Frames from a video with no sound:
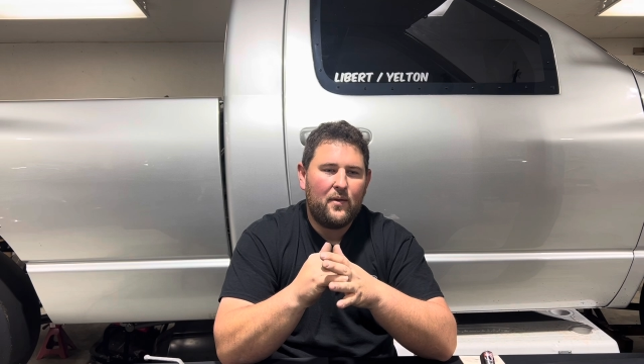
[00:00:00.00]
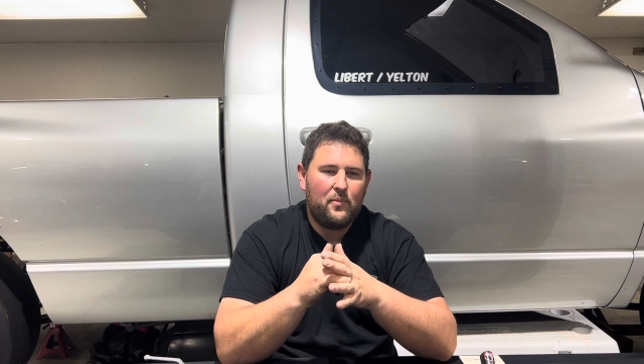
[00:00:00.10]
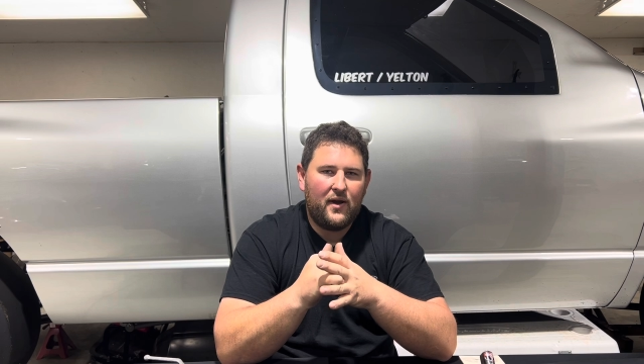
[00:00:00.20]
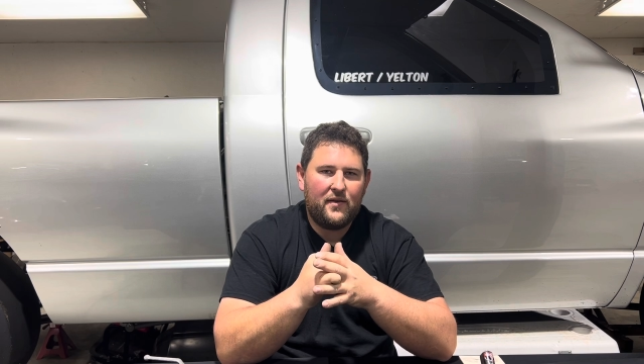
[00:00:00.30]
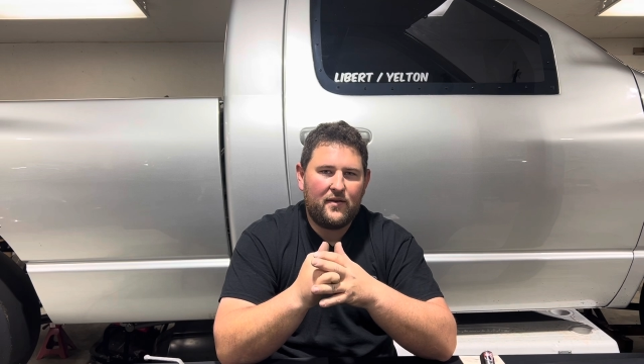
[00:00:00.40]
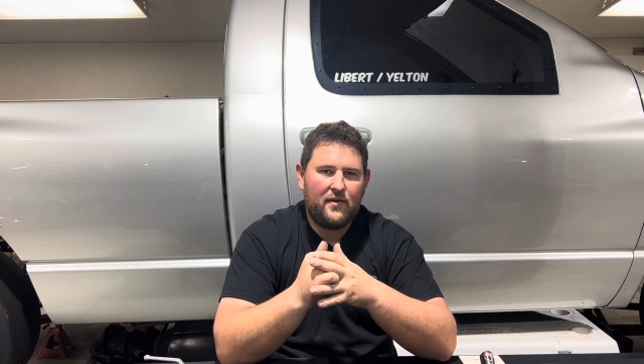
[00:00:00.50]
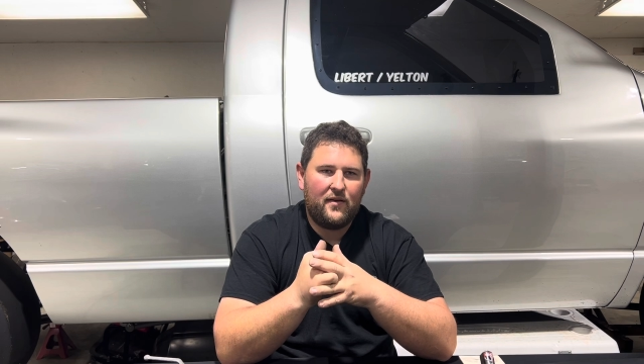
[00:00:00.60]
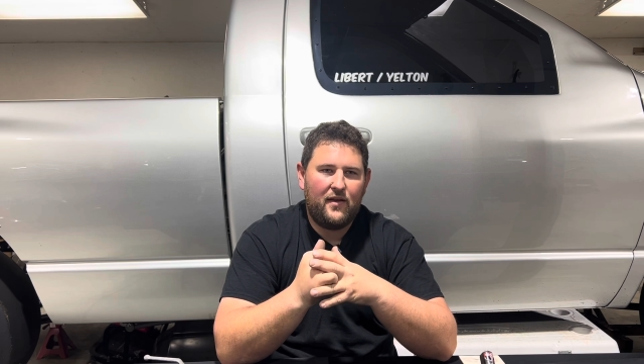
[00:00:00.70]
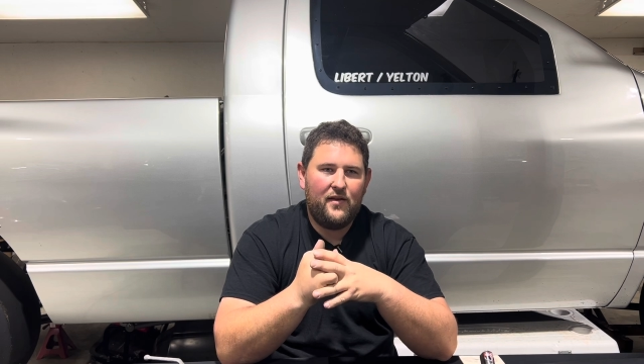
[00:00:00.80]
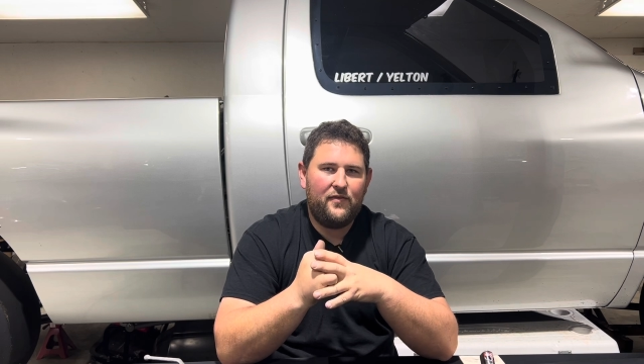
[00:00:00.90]
But
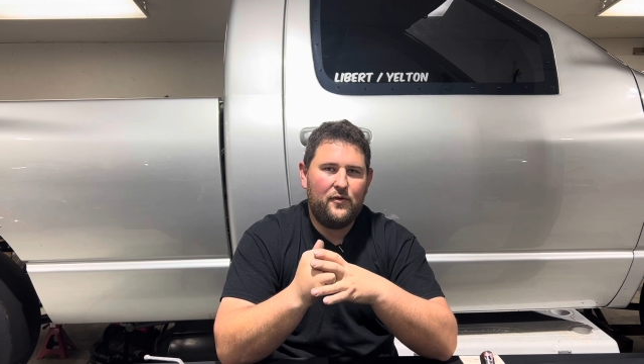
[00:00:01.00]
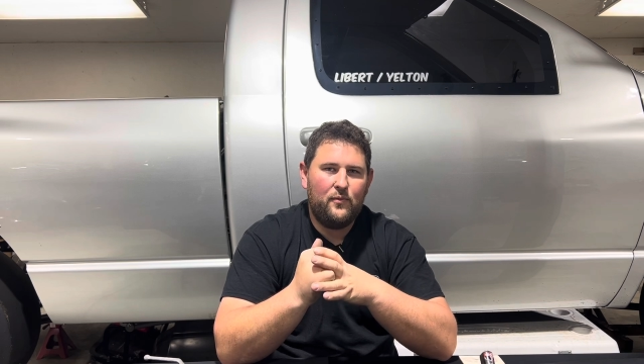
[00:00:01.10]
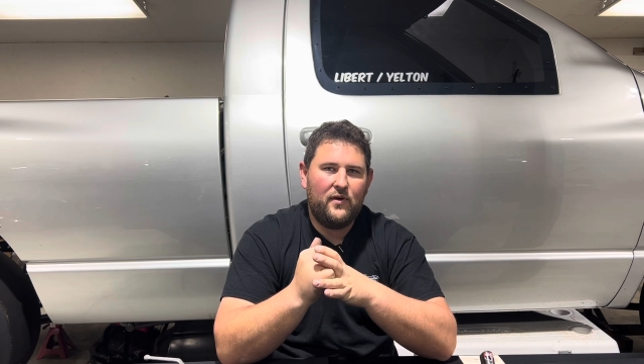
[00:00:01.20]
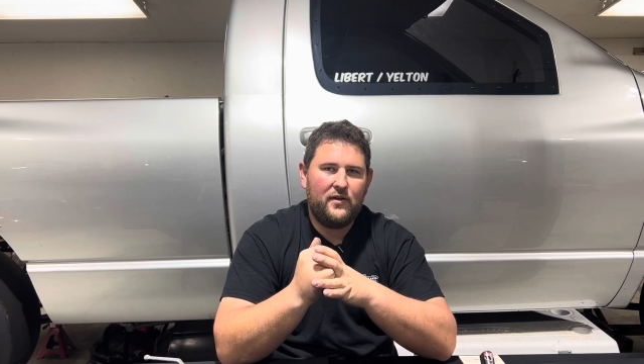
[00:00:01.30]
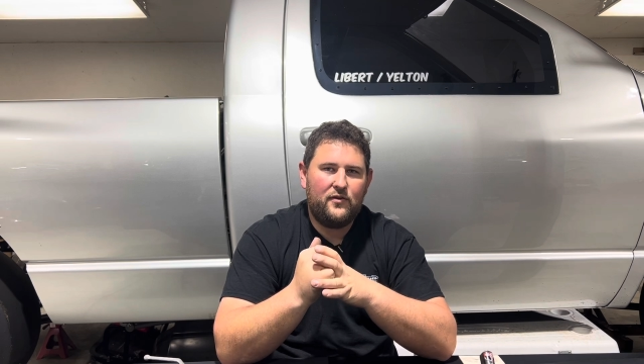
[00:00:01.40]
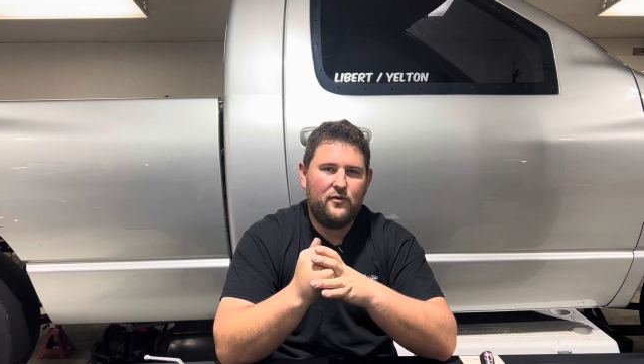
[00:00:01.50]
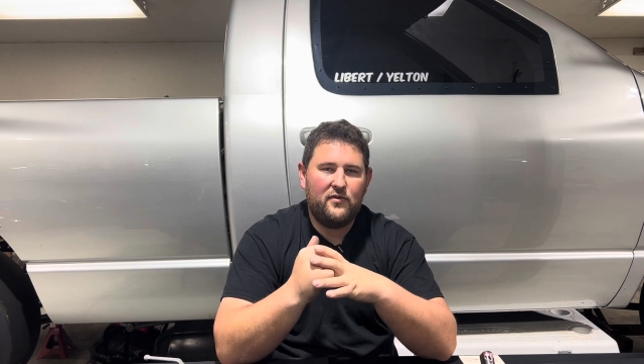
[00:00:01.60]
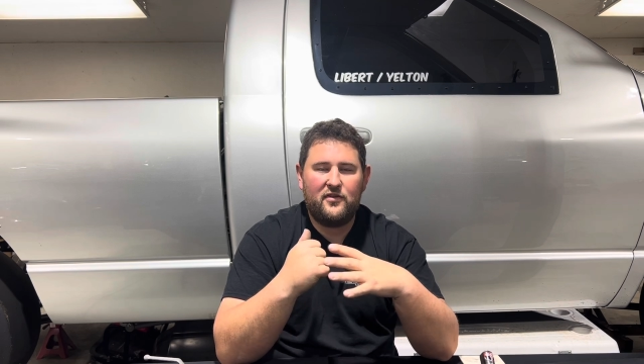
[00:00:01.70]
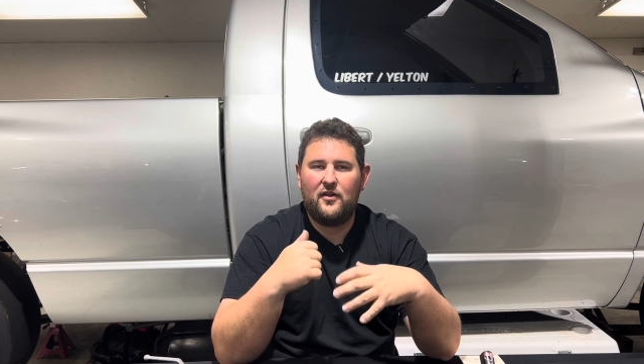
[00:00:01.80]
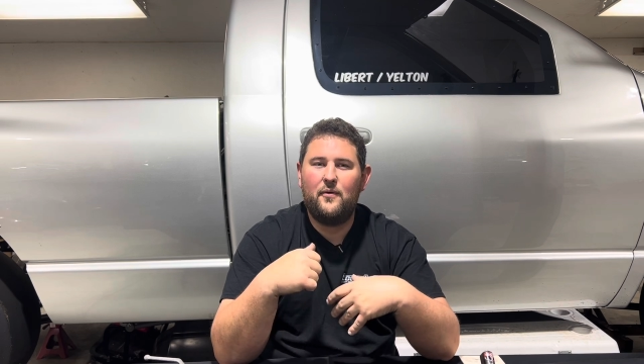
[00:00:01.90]
if you want to
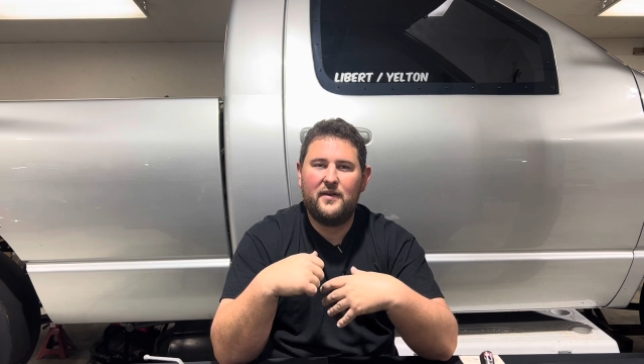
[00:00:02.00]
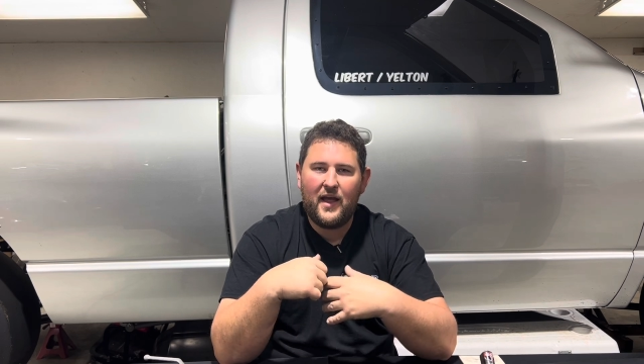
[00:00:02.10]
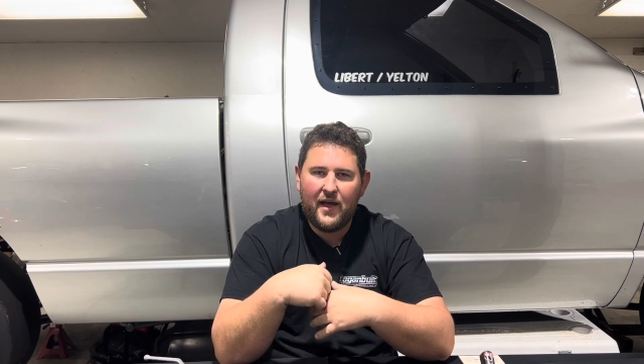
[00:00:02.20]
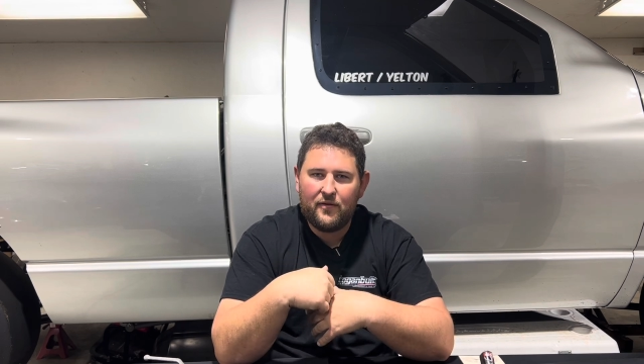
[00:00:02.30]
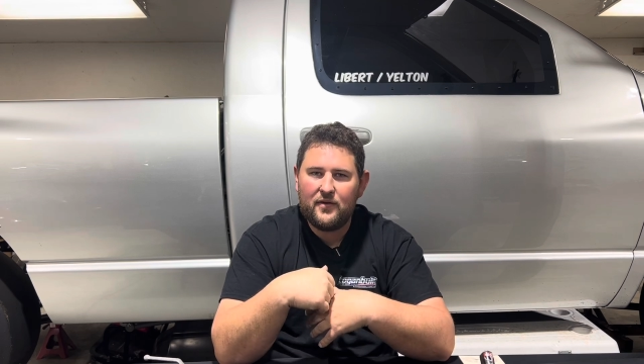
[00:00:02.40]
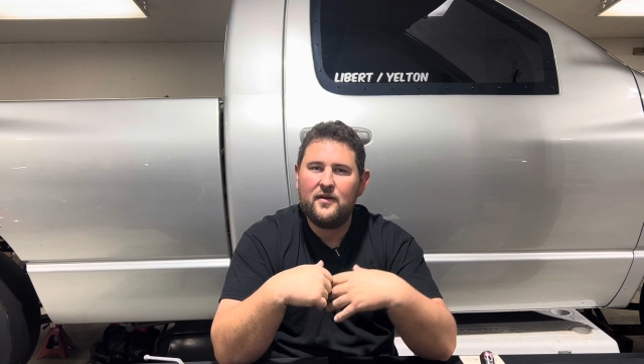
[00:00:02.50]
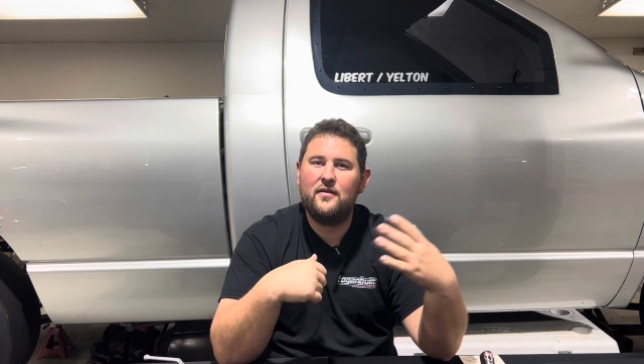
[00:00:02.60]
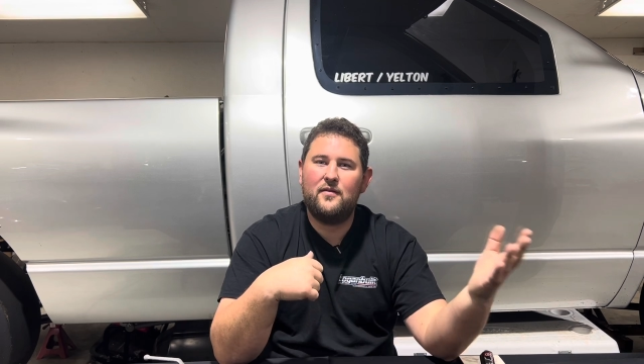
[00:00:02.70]
slow it down,